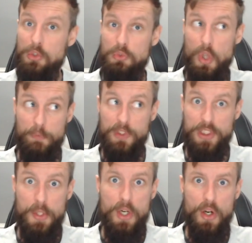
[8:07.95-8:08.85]
Not for
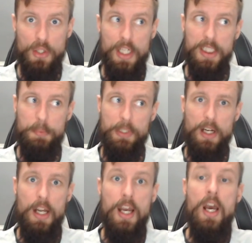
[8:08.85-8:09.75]
too long. Just be
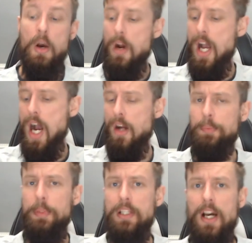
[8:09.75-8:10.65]
like, well,
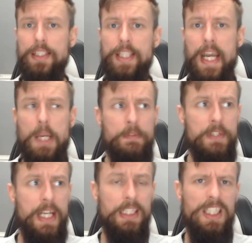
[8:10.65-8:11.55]
it's been nice hanging with
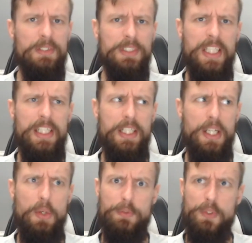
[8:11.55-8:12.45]
your negativity, you
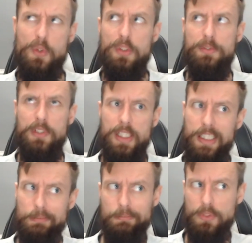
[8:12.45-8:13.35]
know, for all of
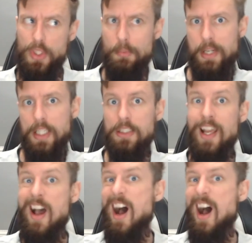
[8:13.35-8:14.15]
like 2 minutes.